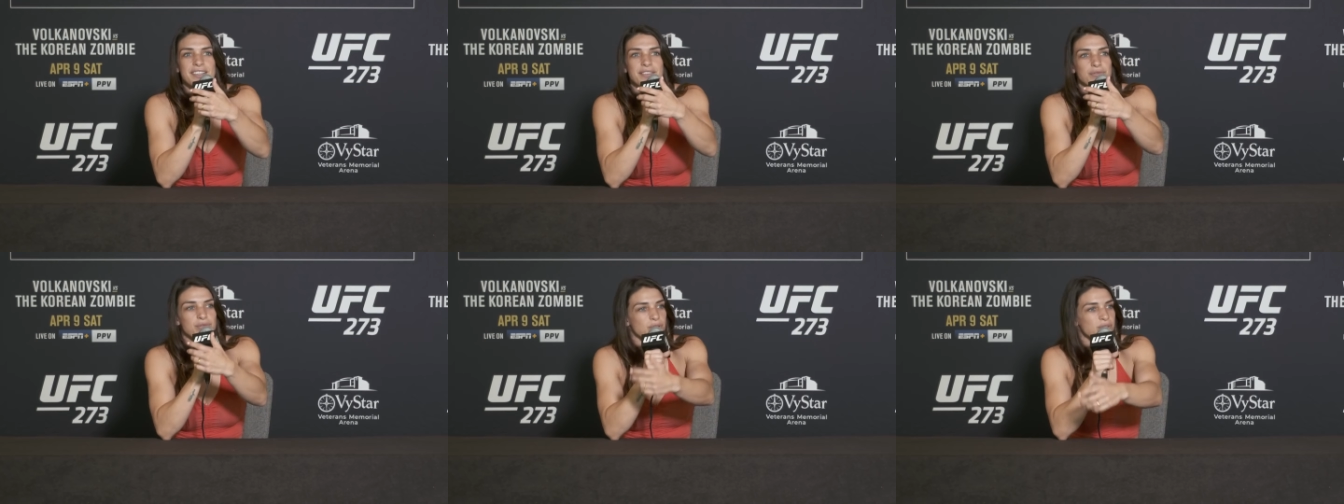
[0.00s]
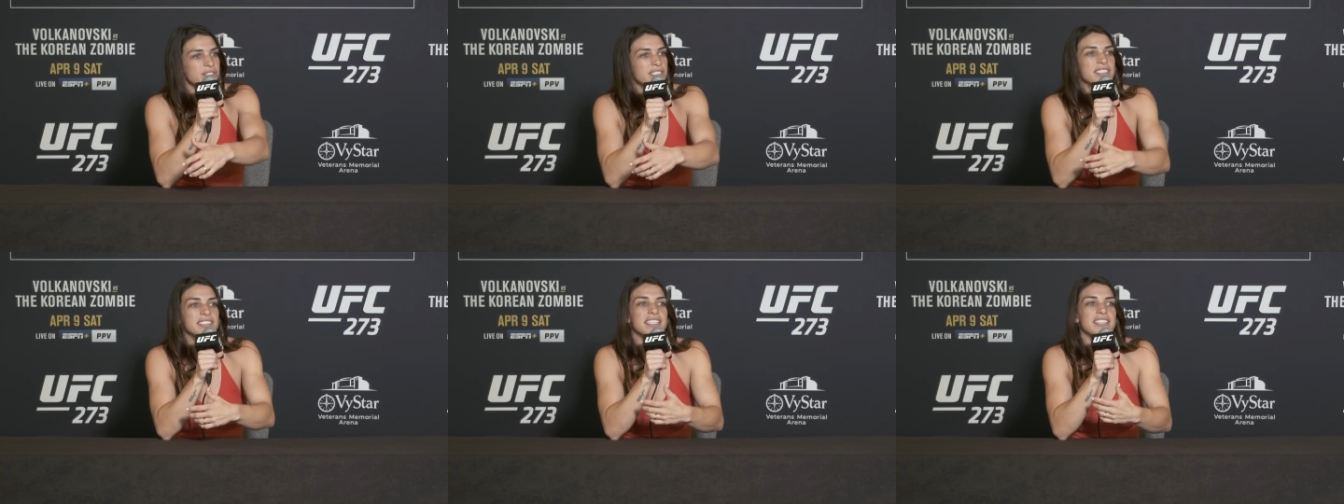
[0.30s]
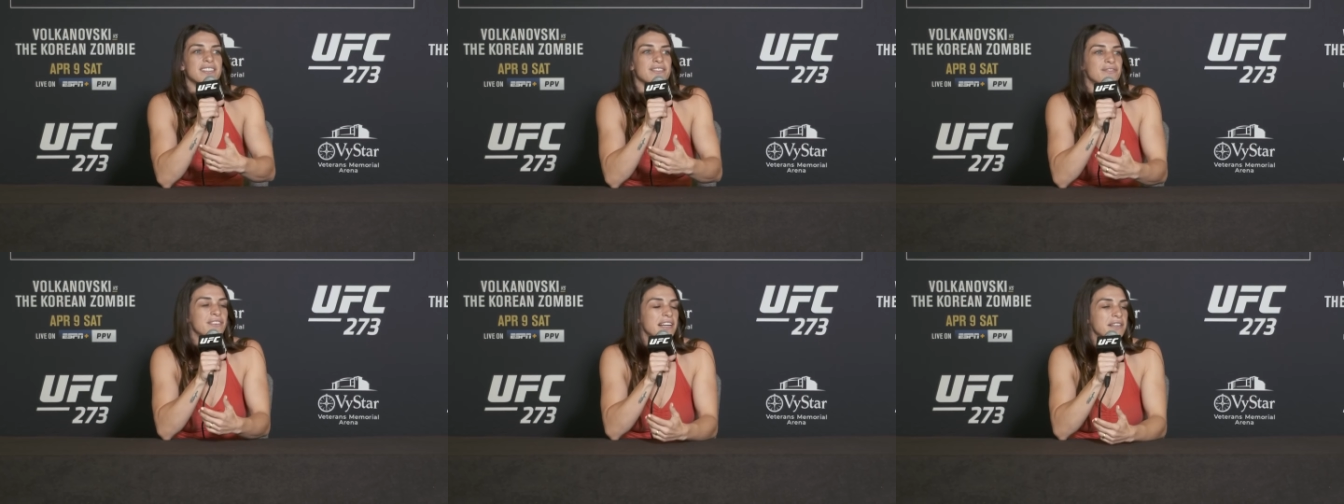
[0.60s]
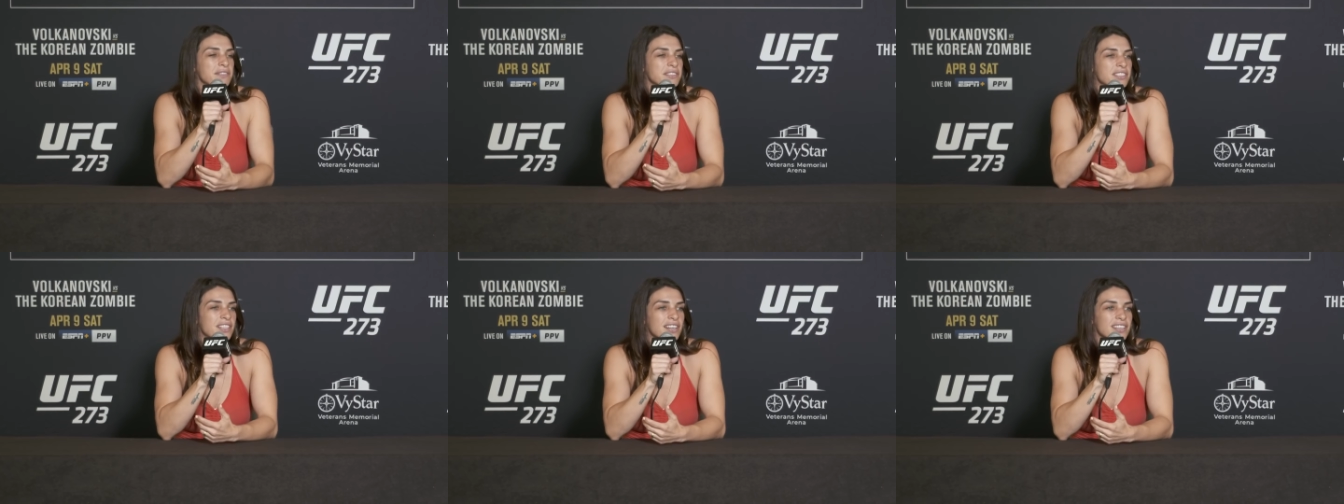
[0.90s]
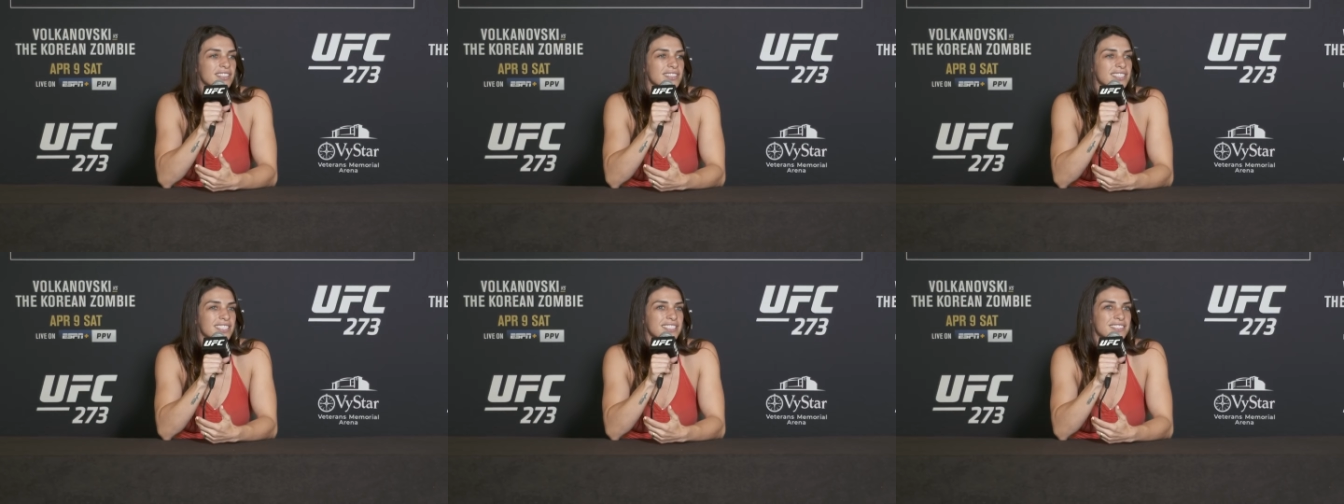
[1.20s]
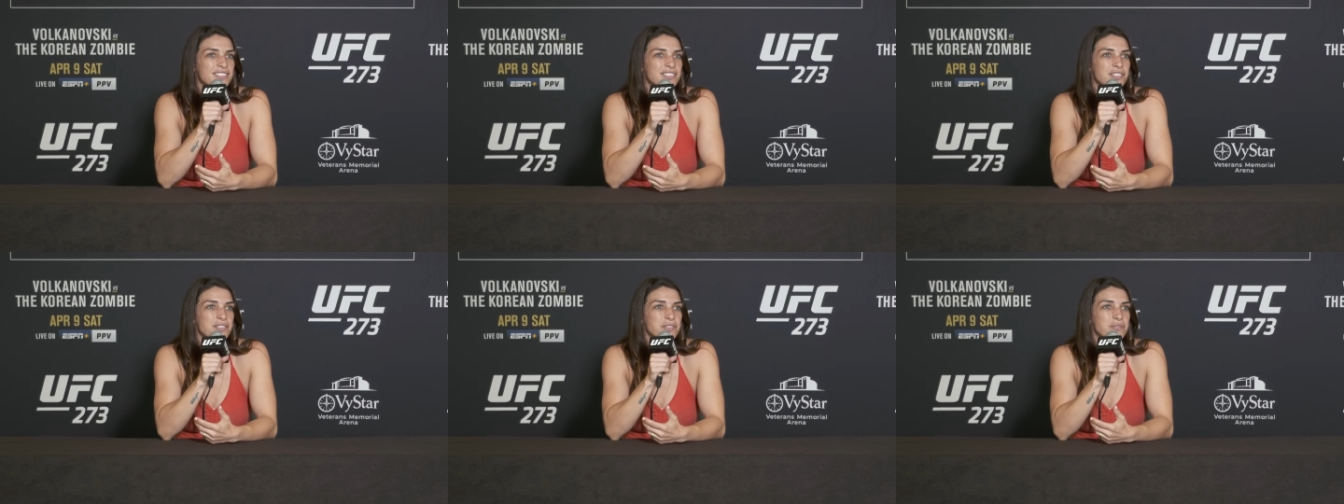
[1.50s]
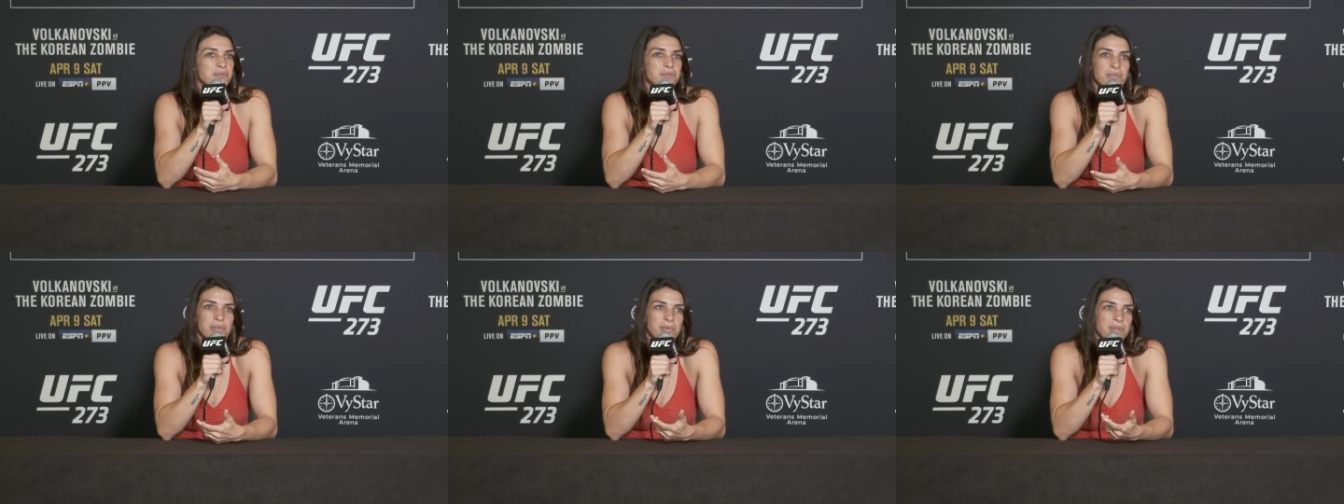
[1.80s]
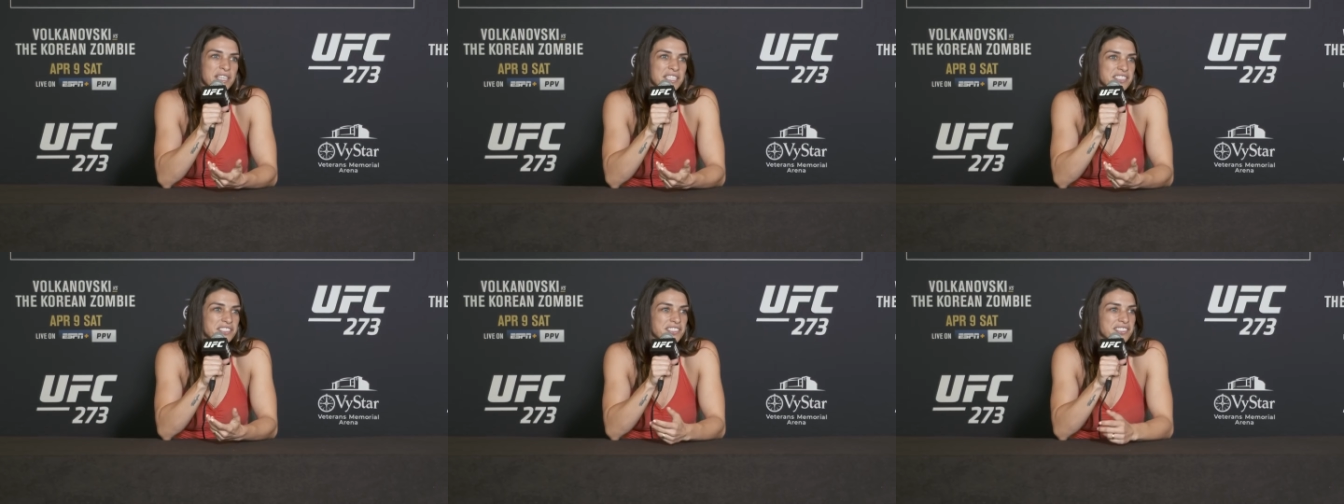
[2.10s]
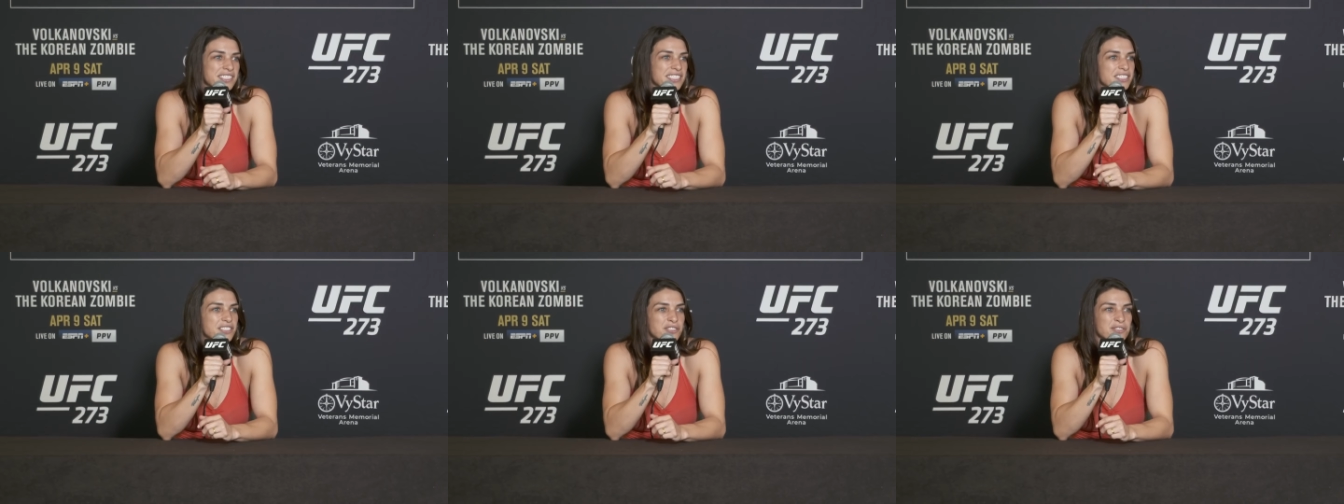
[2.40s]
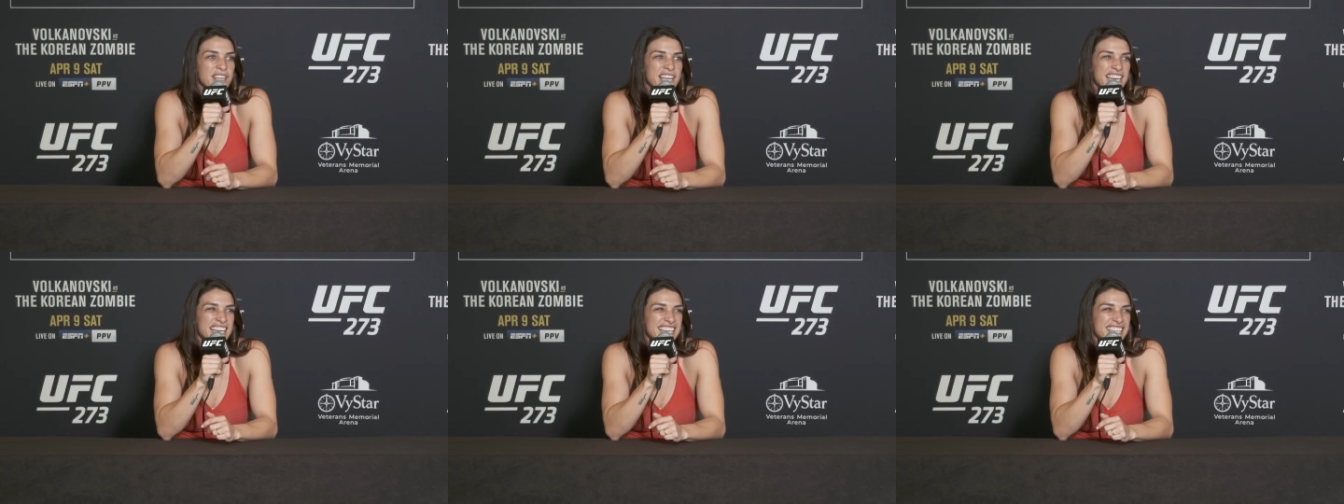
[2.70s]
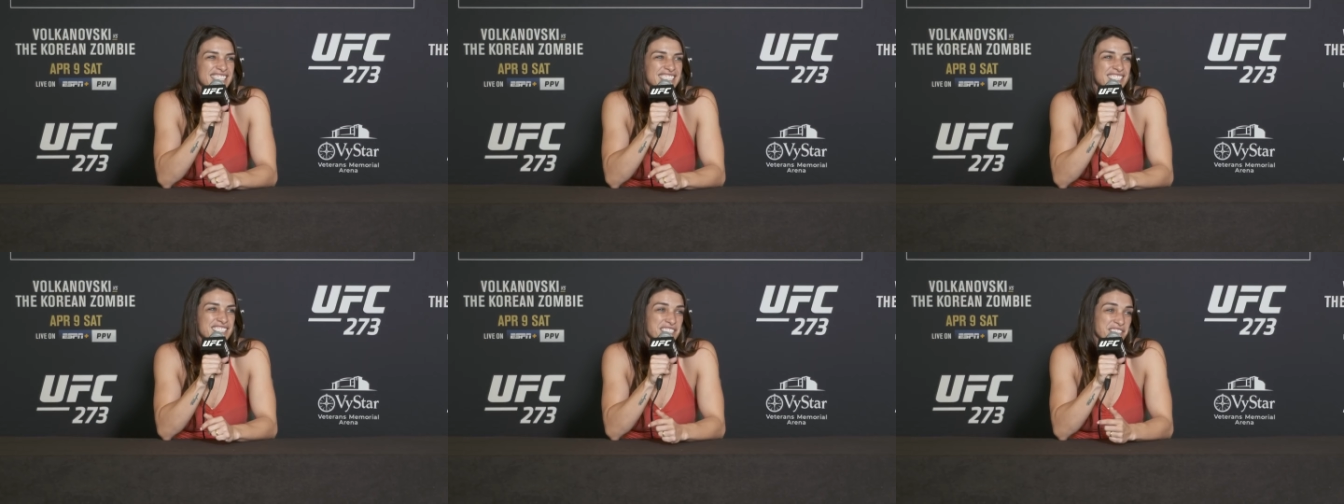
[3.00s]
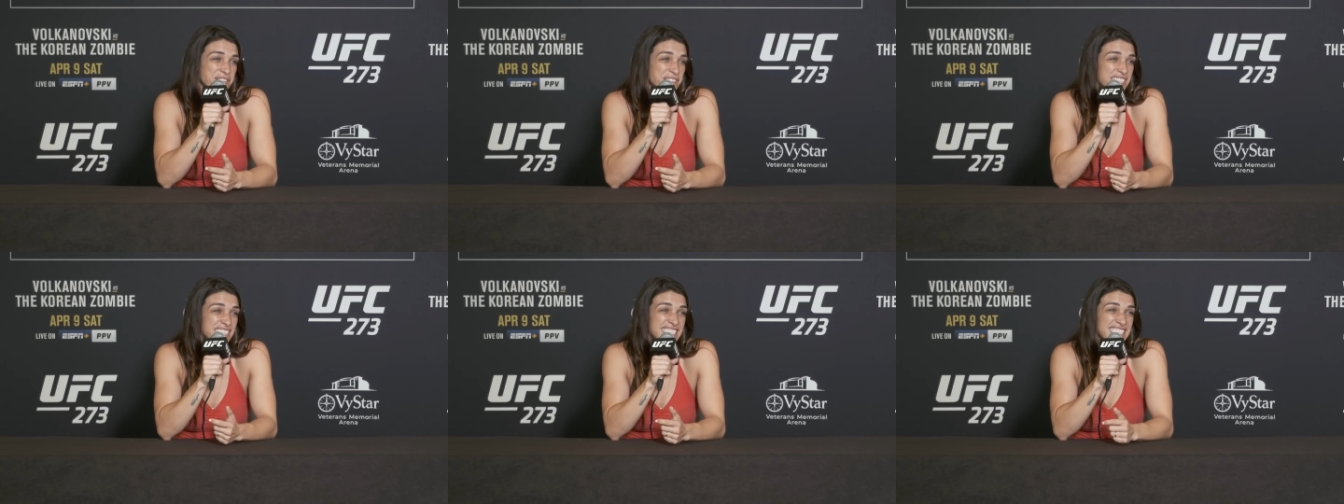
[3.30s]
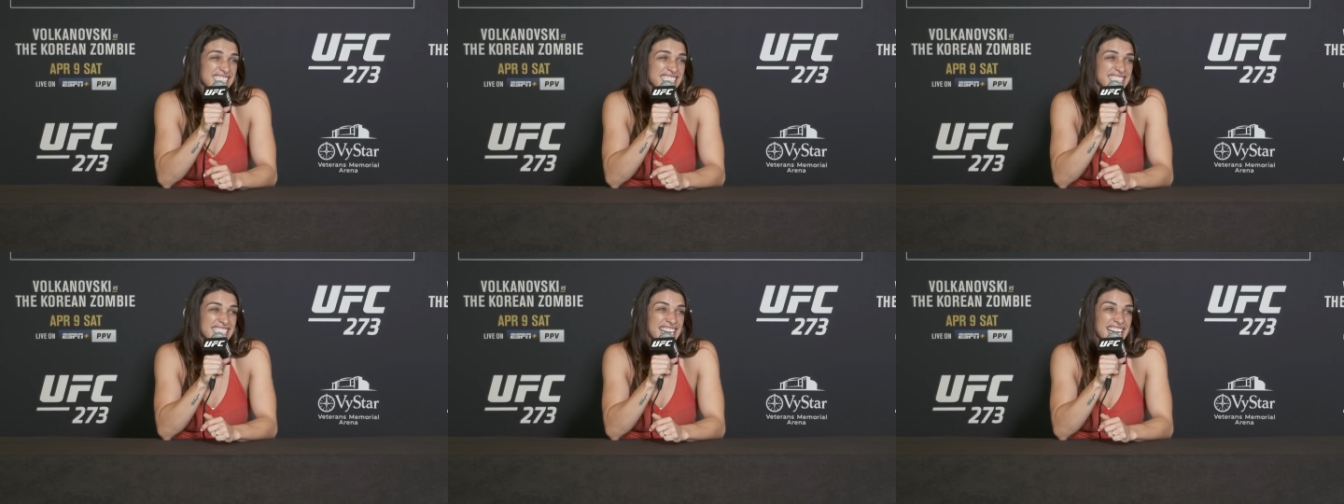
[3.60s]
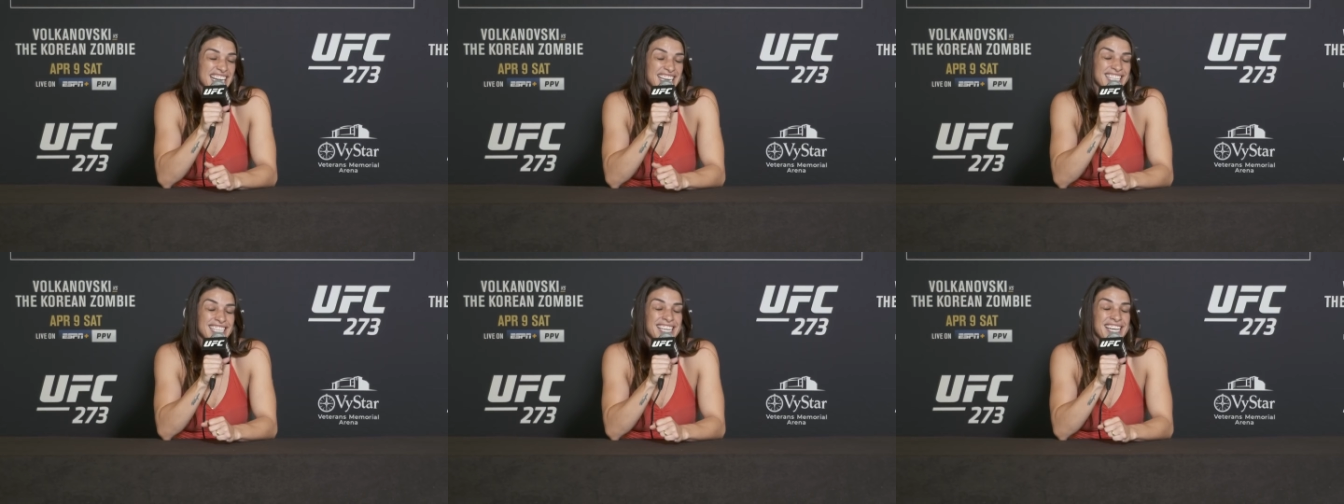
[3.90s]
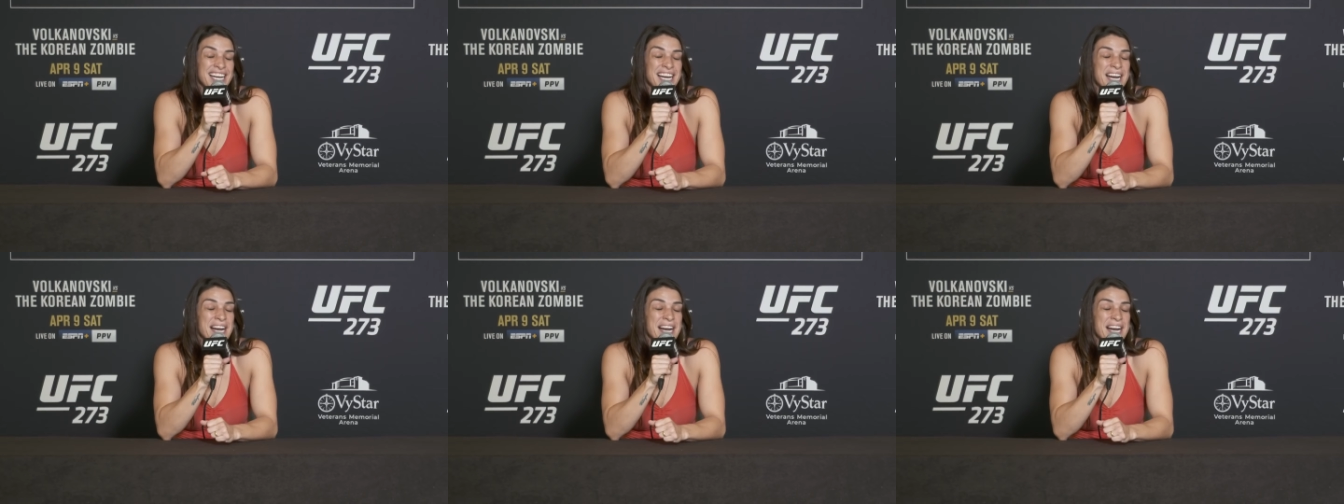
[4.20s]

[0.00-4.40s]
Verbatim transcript: Rose is going to fight with Carla, so we're waiting to see Joanna and Zhang Weili again.